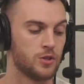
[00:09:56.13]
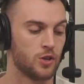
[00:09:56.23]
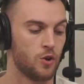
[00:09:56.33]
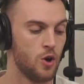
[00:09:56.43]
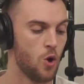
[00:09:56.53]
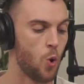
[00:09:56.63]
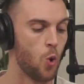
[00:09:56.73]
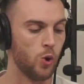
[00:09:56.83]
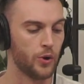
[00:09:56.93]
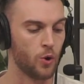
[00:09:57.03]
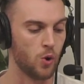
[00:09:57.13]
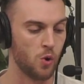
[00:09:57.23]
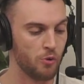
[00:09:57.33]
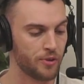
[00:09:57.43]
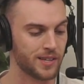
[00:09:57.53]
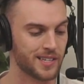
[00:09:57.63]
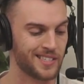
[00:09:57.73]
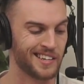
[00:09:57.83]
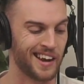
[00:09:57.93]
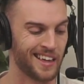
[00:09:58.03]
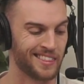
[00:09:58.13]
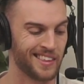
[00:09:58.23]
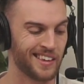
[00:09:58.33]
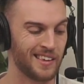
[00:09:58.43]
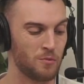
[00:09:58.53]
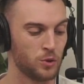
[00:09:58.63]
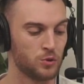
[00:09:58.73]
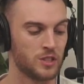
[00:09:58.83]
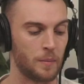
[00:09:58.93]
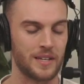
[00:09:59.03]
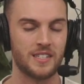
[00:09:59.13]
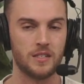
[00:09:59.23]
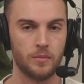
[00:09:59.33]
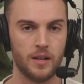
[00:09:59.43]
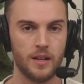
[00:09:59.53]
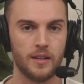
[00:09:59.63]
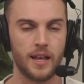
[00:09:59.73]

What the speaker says: So all in all things considered, I think he will do something similar